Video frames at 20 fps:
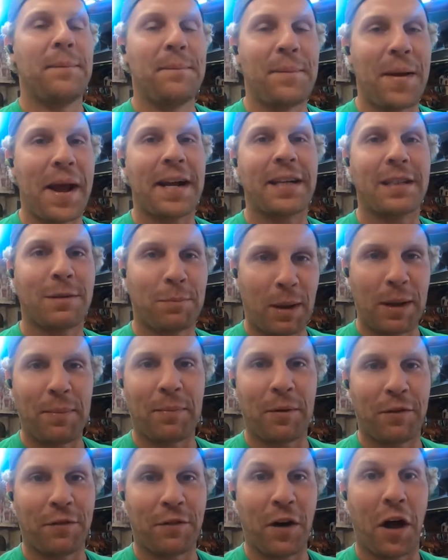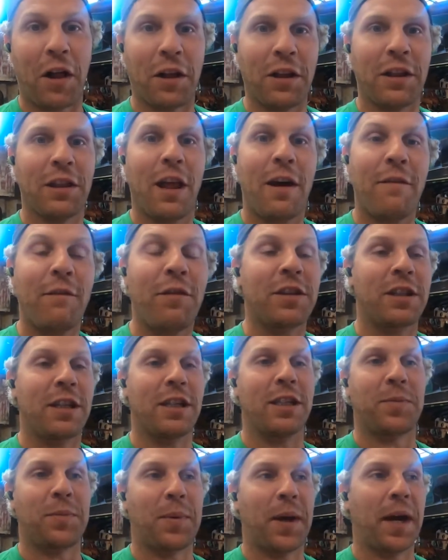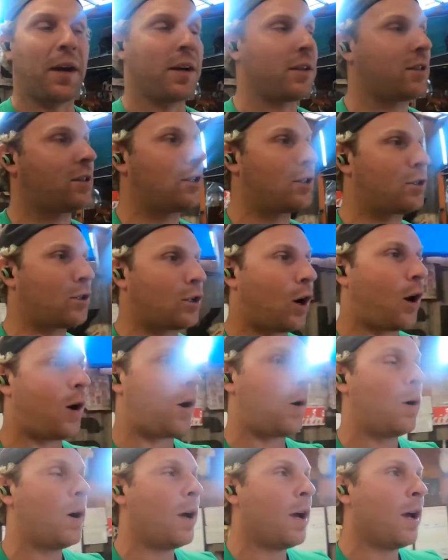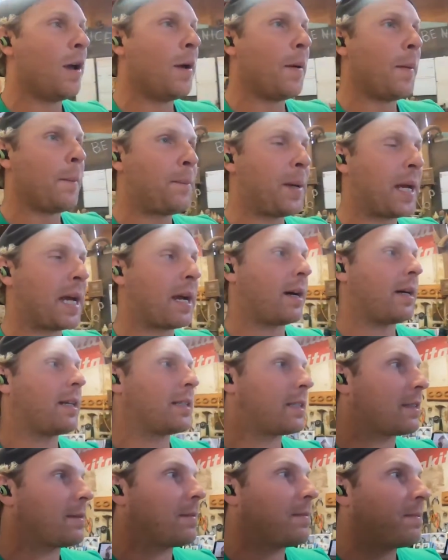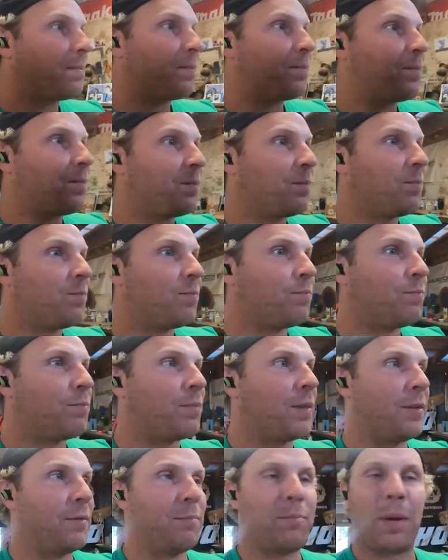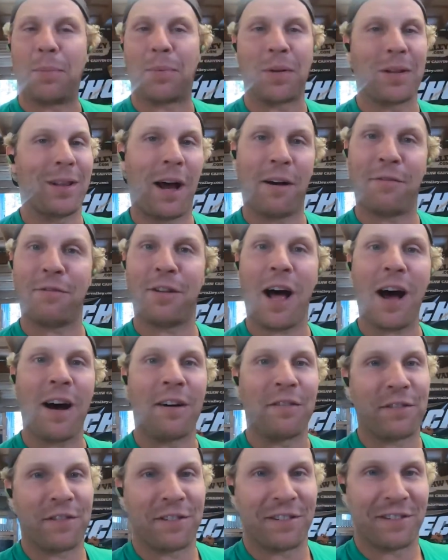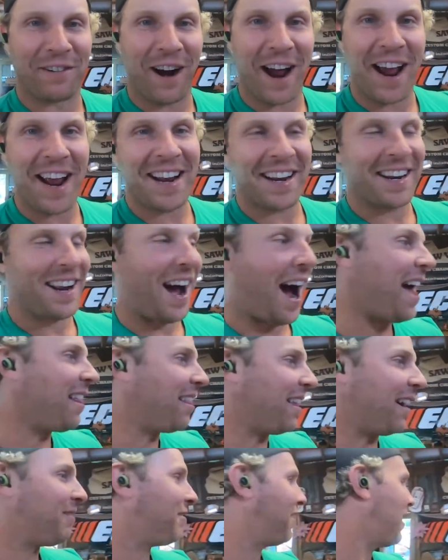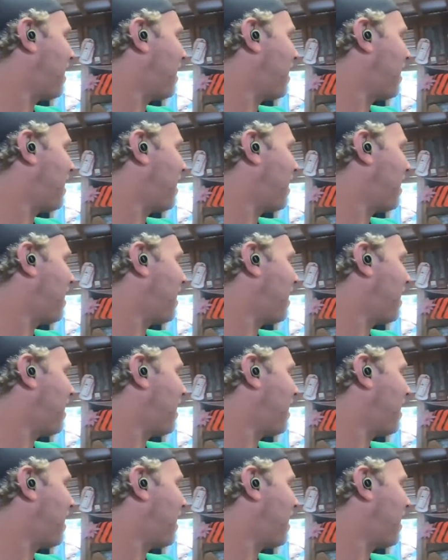makes people fall in love with these bears. So, because people love love, right? I love